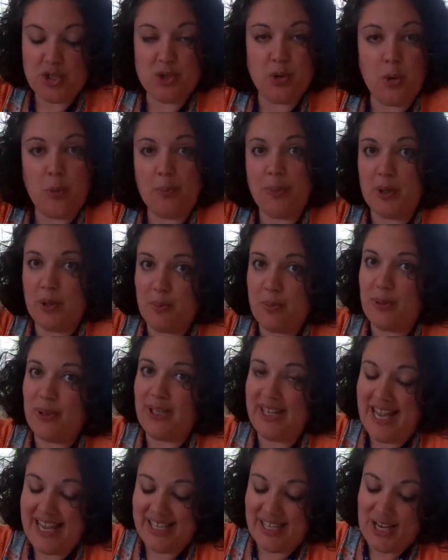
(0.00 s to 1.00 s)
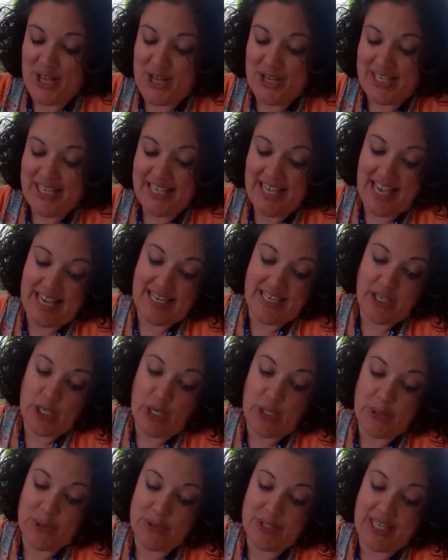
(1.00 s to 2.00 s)
your pupil-led learning can
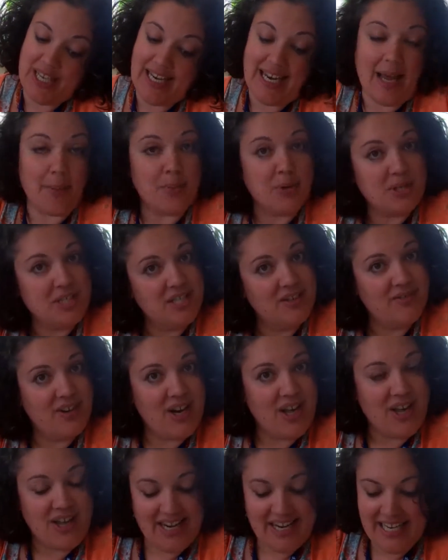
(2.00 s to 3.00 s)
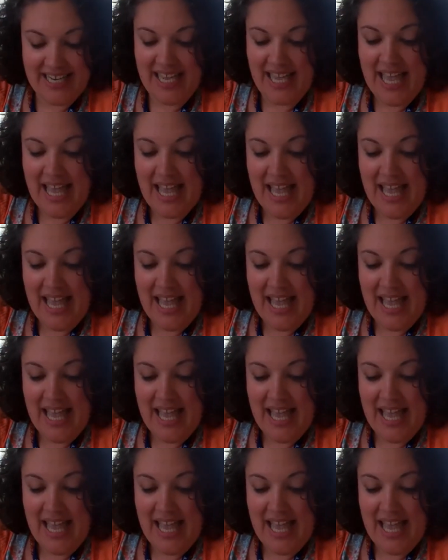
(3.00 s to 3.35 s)
include collaborative learning,